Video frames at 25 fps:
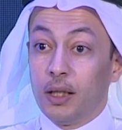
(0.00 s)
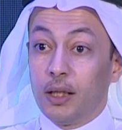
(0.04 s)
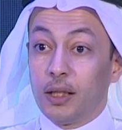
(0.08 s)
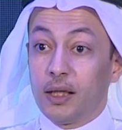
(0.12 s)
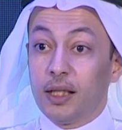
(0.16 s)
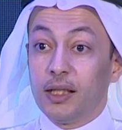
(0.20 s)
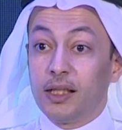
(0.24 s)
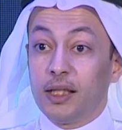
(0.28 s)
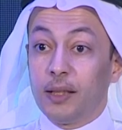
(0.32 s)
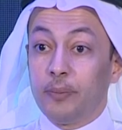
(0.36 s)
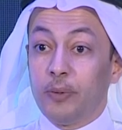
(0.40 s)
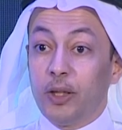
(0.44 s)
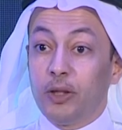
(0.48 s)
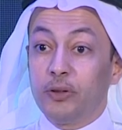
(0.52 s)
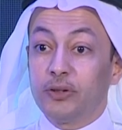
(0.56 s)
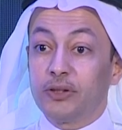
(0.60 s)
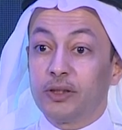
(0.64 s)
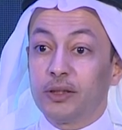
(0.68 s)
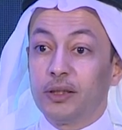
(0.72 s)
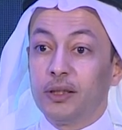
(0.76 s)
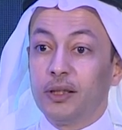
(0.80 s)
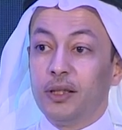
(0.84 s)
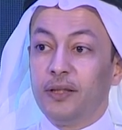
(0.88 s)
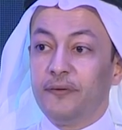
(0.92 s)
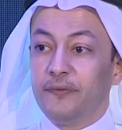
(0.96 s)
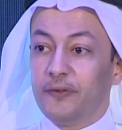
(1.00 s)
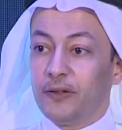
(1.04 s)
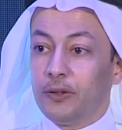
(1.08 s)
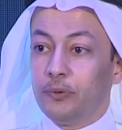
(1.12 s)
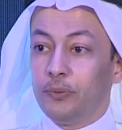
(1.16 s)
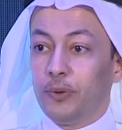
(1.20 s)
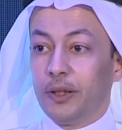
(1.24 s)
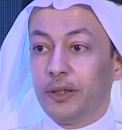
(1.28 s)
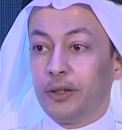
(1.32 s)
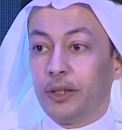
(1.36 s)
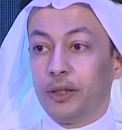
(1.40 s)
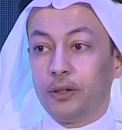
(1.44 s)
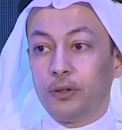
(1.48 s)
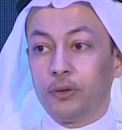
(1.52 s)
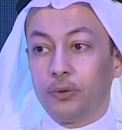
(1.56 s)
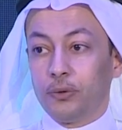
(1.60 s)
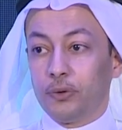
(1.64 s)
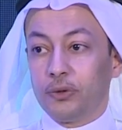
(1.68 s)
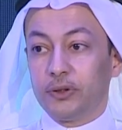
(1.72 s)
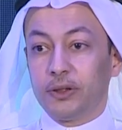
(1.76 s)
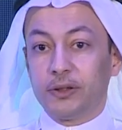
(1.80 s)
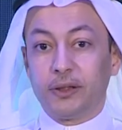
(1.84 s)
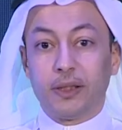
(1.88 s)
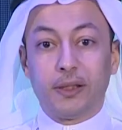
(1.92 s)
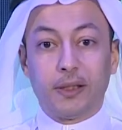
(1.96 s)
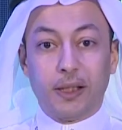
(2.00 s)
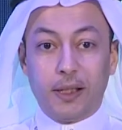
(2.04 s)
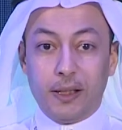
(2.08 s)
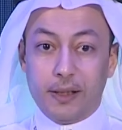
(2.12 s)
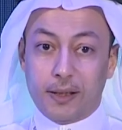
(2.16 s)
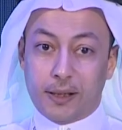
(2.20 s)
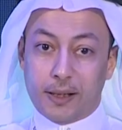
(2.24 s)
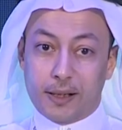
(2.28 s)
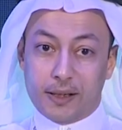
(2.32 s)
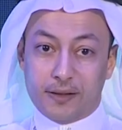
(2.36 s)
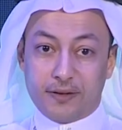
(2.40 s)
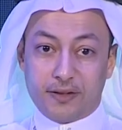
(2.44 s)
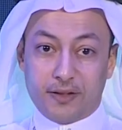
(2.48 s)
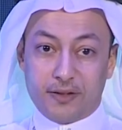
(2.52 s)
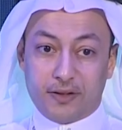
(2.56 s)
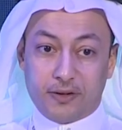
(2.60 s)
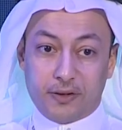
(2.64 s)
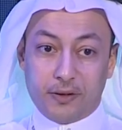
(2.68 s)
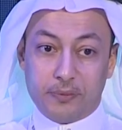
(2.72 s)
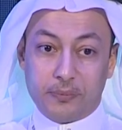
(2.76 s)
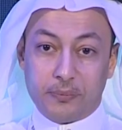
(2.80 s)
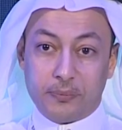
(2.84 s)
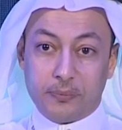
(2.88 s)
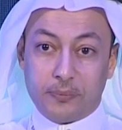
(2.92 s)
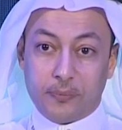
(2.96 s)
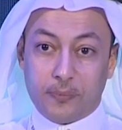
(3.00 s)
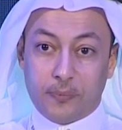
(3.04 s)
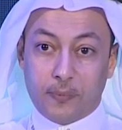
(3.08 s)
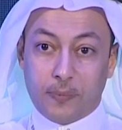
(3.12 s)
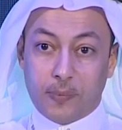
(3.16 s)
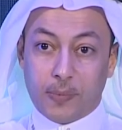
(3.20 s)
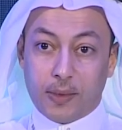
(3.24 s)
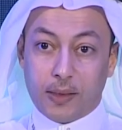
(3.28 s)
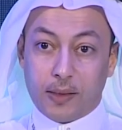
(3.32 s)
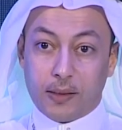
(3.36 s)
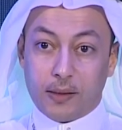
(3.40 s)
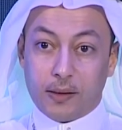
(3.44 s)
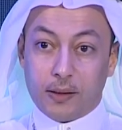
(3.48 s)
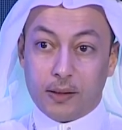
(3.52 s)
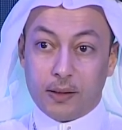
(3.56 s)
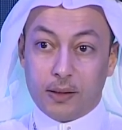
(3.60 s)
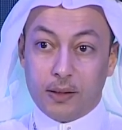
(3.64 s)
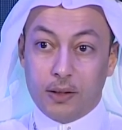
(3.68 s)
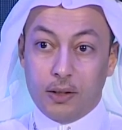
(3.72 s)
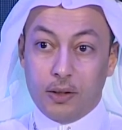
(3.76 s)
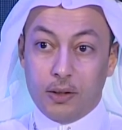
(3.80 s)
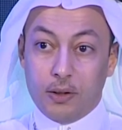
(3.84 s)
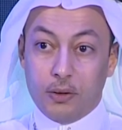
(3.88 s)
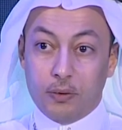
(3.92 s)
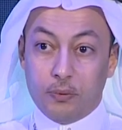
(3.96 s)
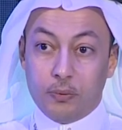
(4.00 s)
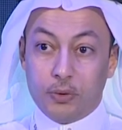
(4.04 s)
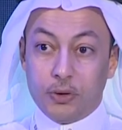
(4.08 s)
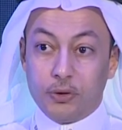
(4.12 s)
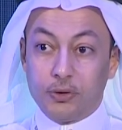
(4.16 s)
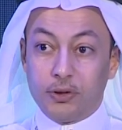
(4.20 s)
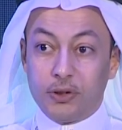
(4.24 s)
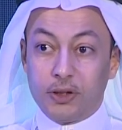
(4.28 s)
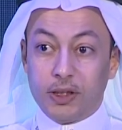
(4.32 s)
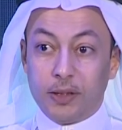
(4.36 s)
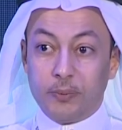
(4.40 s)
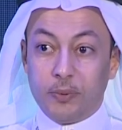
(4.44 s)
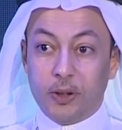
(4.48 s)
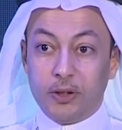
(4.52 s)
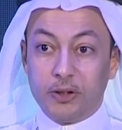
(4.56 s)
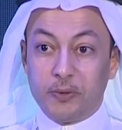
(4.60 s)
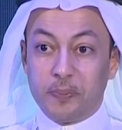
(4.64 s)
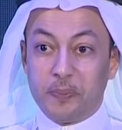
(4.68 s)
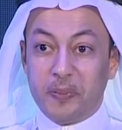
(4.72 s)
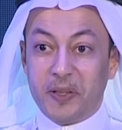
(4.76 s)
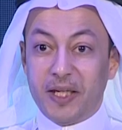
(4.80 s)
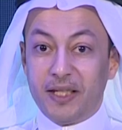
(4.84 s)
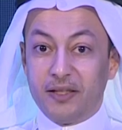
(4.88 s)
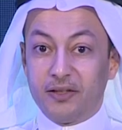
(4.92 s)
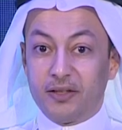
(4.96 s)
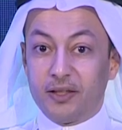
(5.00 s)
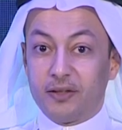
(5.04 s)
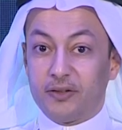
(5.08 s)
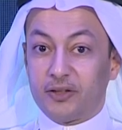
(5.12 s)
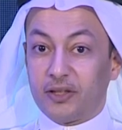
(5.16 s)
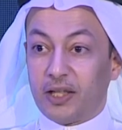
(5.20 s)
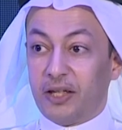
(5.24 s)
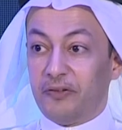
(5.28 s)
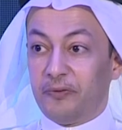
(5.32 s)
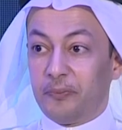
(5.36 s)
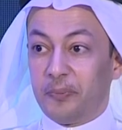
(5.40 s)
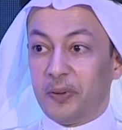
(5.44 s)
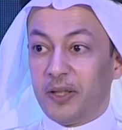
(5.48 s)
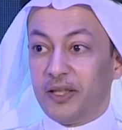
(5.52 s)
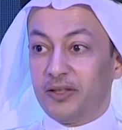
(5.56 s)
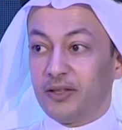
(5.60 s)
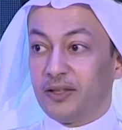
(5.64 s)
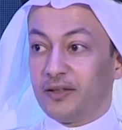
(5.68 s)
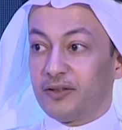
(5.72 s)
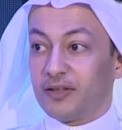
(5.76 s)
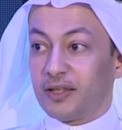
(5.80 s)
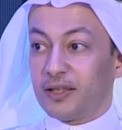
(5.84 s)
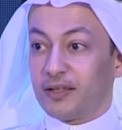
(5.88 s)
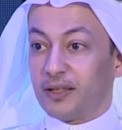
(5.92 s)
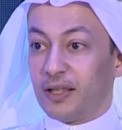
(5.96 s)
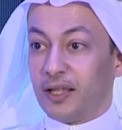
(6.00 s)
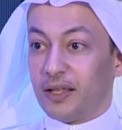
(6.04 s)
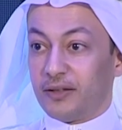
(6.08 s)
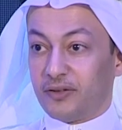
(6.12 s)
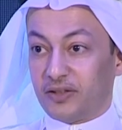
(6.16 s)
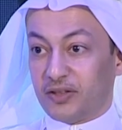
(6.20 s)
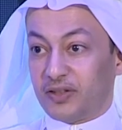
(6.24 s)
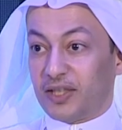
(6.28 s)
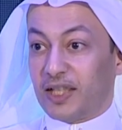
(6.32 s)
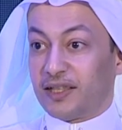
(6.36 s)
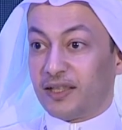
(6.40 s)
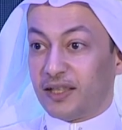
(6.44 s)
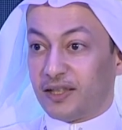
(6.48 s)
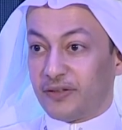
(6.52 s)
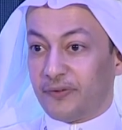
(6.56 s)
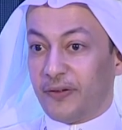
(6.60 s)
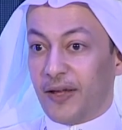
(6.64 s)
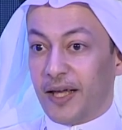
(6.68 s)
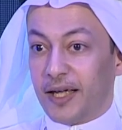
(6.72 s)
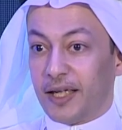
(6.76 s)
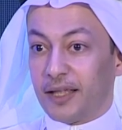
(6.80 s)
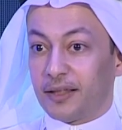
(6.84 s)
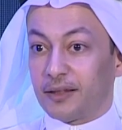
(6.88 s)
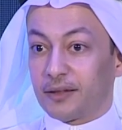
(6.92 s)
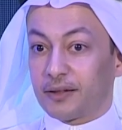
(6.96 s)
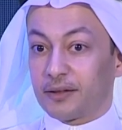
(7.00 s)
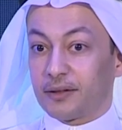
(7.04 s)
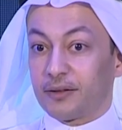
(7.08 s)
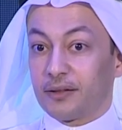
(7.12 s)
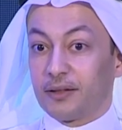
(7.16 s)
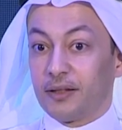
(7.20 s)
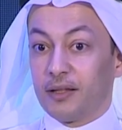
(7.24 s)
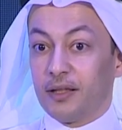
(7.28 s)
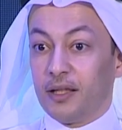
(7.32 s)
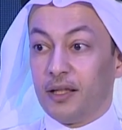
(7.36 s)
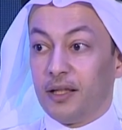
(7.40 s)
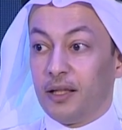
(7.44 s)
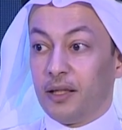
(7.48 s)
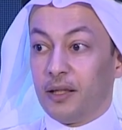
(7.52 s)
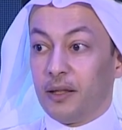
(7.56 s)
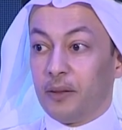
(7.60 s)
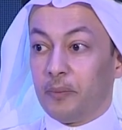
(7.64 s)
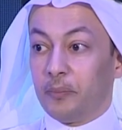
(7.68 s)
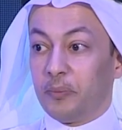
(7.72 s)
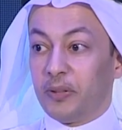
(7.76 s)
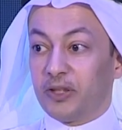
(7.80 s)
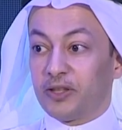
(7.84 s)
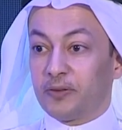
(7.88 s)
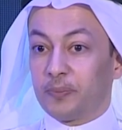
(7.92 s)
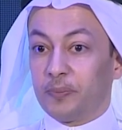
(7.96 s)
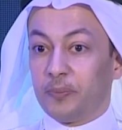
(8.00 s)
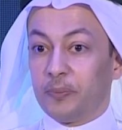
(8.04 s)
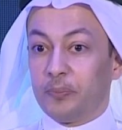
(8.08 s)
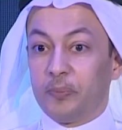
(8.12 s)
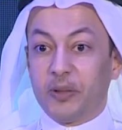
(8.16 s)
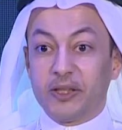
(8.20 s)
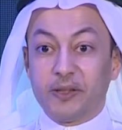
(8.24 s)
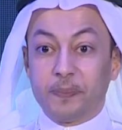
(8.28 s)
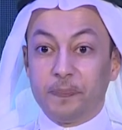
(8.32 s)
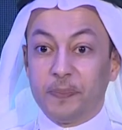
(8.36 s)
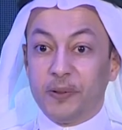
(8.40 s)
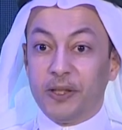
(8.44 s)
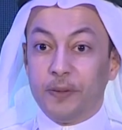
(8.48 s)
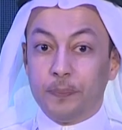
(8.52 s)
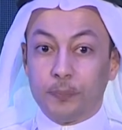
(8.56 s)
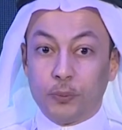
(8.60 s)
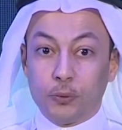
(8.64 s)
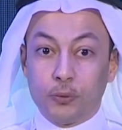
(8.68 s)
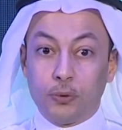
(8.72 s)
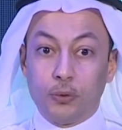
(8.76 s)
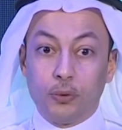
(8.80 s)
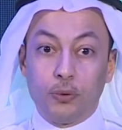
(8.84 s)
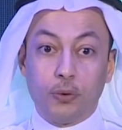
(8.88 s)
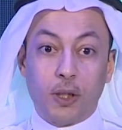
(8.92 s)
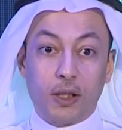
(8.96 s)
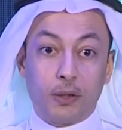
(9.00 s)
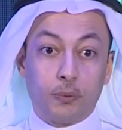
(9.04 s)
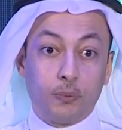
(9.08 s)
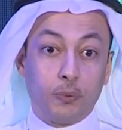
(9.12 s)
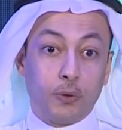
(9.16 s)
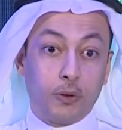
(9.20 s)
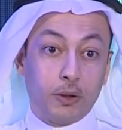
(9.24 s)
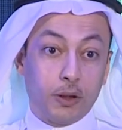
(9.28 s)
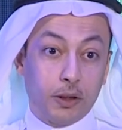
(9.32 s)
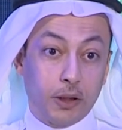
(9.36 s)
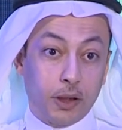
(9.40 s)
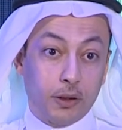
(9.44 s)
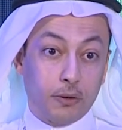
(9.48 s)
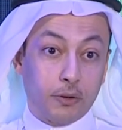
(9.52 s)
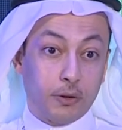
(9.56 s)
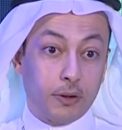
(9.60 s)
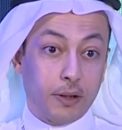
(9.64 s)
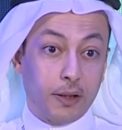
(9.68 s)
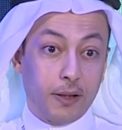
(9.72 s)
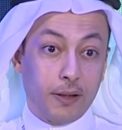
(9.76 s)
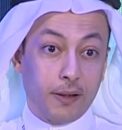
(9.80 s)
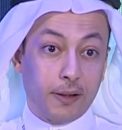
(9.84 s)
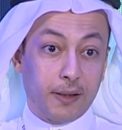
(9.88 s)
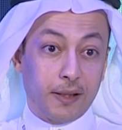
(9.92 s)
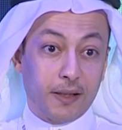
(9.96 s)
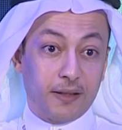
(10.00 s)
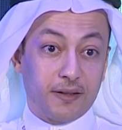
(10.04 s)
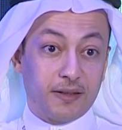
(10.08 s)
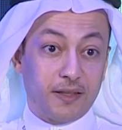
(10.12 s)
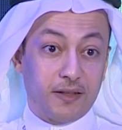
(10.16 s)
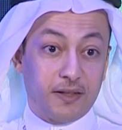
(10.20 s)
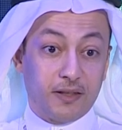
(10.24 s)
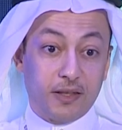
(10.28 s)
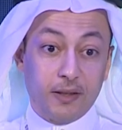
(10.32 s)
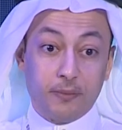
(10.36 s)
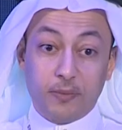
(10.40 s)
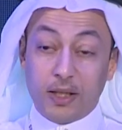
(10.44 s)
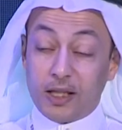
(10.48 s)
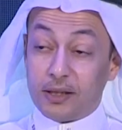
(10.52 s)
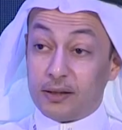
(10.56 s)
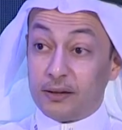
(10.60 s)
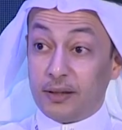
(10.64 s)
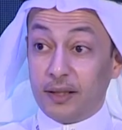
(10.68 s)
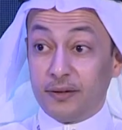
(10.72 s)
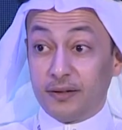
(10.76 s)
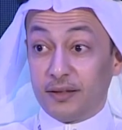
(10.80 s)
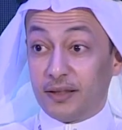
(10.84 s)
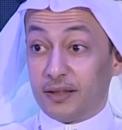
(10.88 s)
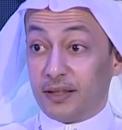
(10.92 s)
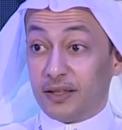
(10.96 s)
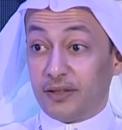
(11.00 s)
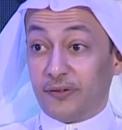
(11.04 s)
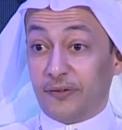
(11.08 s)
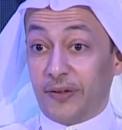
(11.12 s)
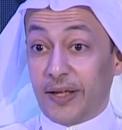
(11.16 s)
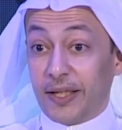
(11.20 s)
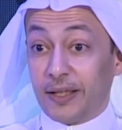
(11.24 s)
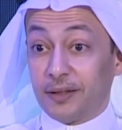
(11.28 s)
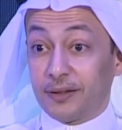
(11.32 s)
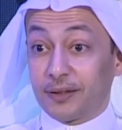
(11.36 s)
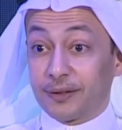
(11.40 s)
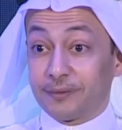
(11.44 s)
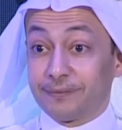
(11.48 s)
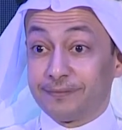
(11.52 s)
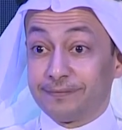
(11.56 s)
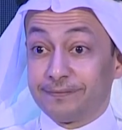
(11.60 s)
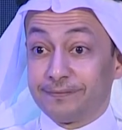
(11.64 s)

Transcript: Think about everyone included in the healthcare system. When I talk about patients, if patients are satisfied, but people who are working on the healthcare system are not satisfied.